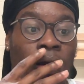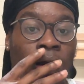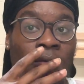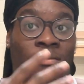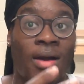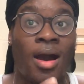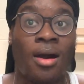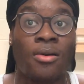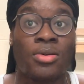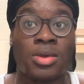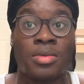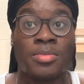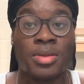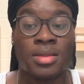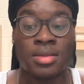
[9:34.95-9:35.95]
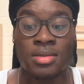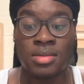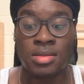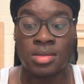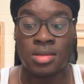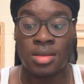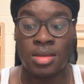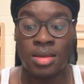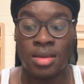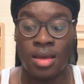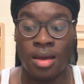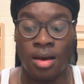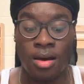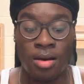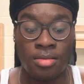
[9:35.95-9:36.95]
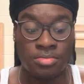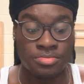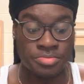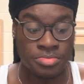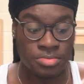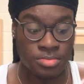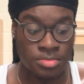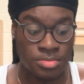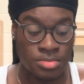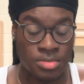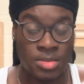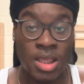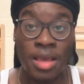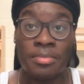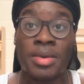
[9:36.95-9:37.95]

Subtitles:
of how humans can